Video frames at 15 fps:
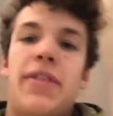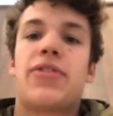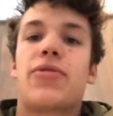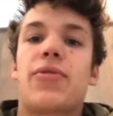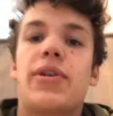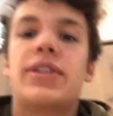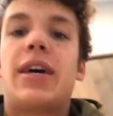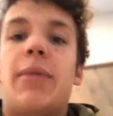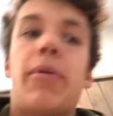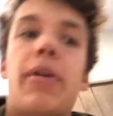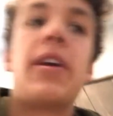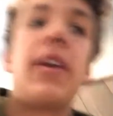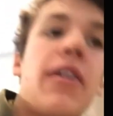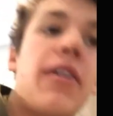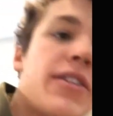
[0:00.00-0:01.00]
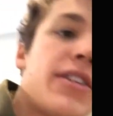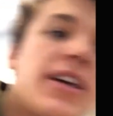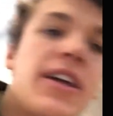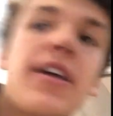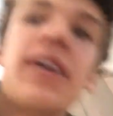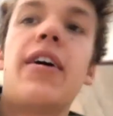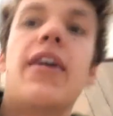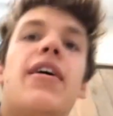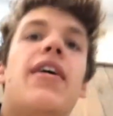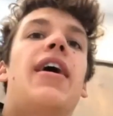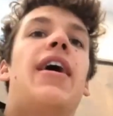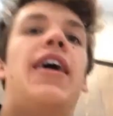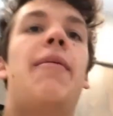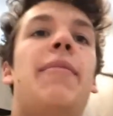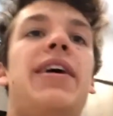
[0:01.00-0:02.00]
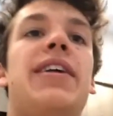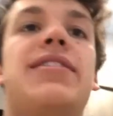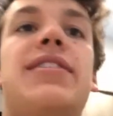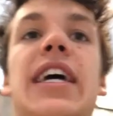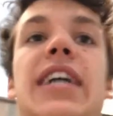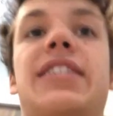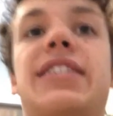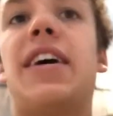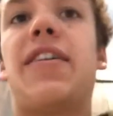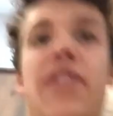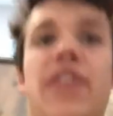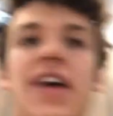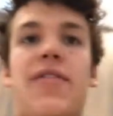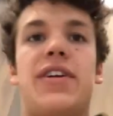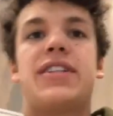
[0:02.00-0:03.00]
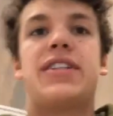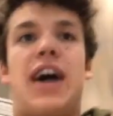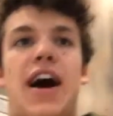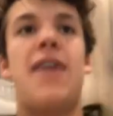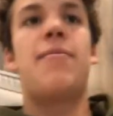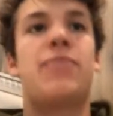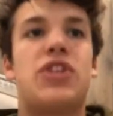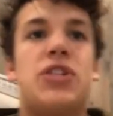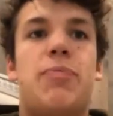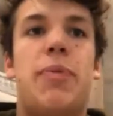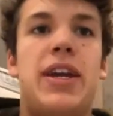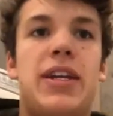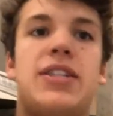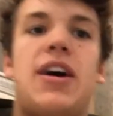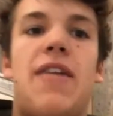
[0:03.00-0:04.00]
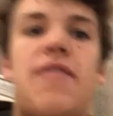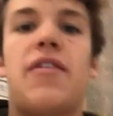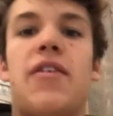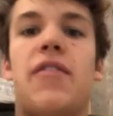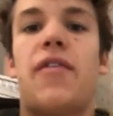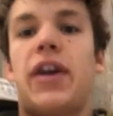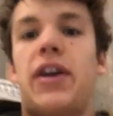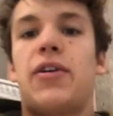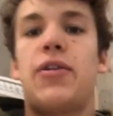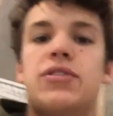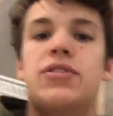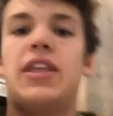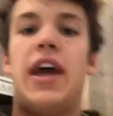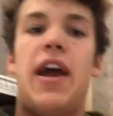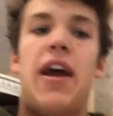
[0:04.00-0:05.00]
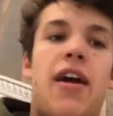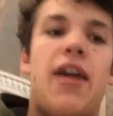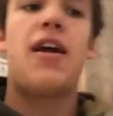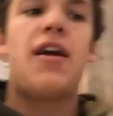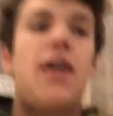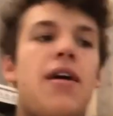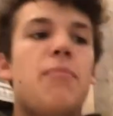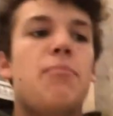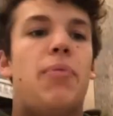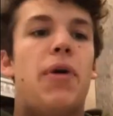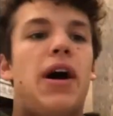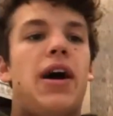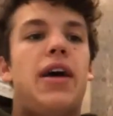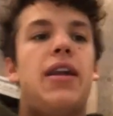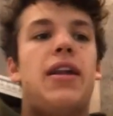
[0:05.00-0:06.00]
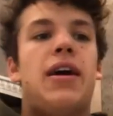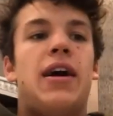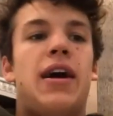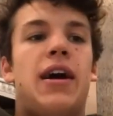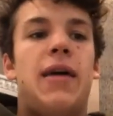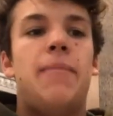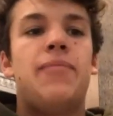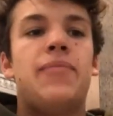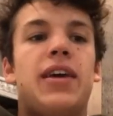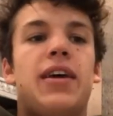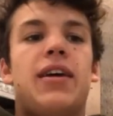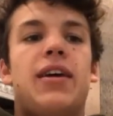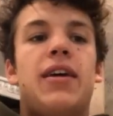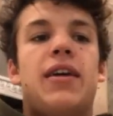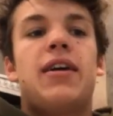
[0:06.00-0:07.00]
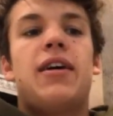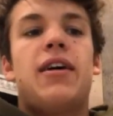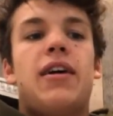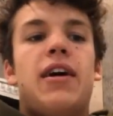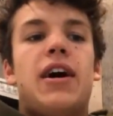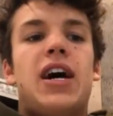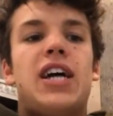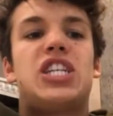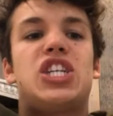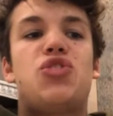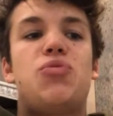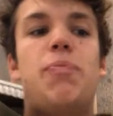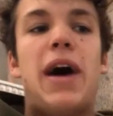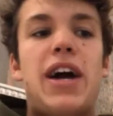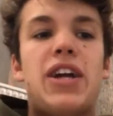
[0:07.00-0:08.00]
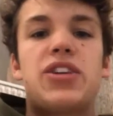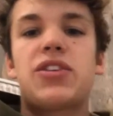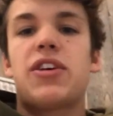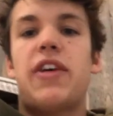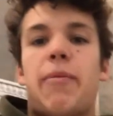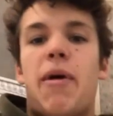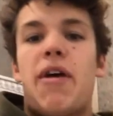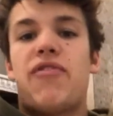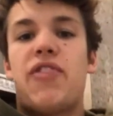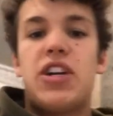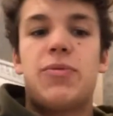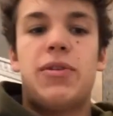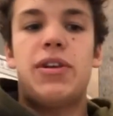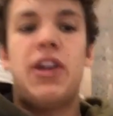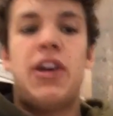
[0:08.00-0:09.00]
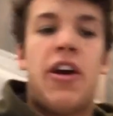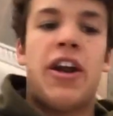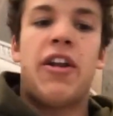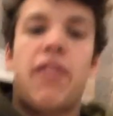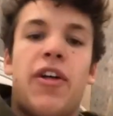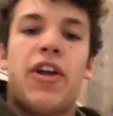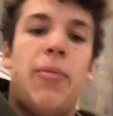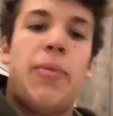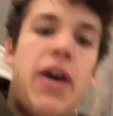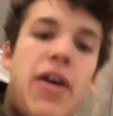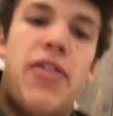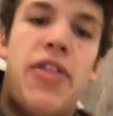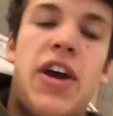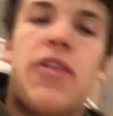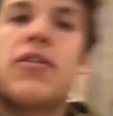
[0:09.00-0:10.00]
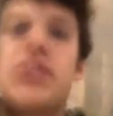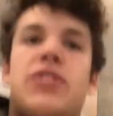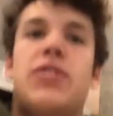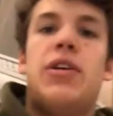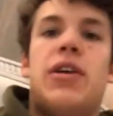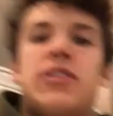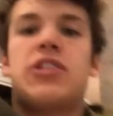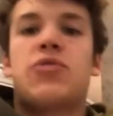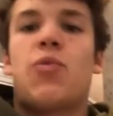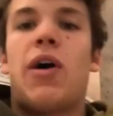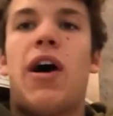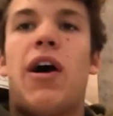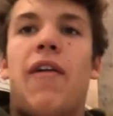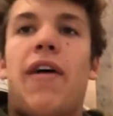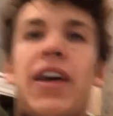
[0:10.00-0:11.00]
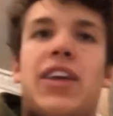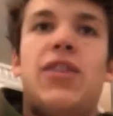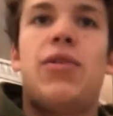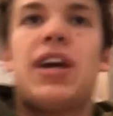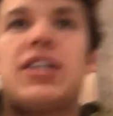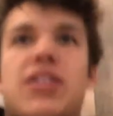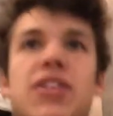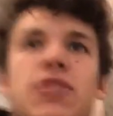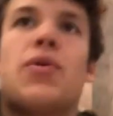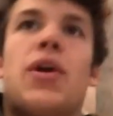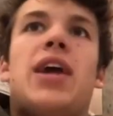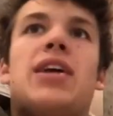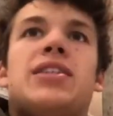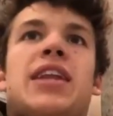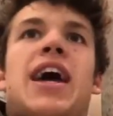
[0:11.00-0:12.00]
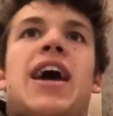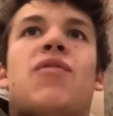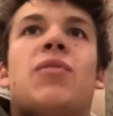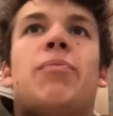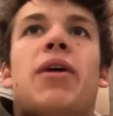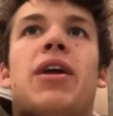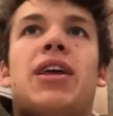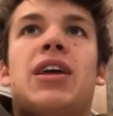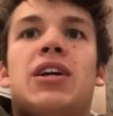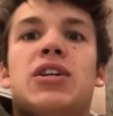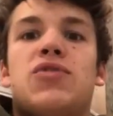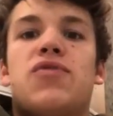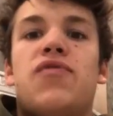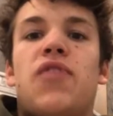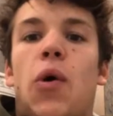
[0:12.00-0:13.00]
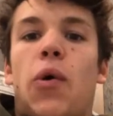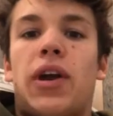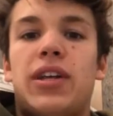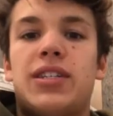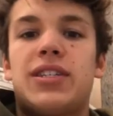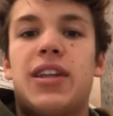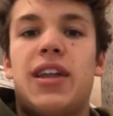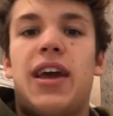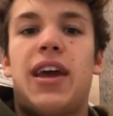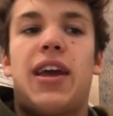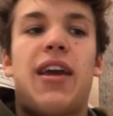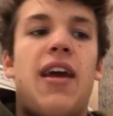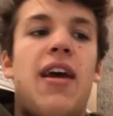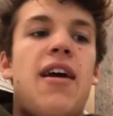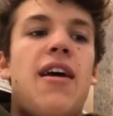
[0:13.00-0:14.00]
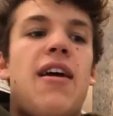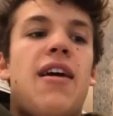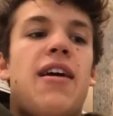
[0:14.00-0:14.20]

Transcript: three separate years, and um, it's it's different every time just based off of, like, who's there. But um, especially, like, my freshman year and a little bit the other two years as well, like, you get to the race and everybody is focused. Like, yeah.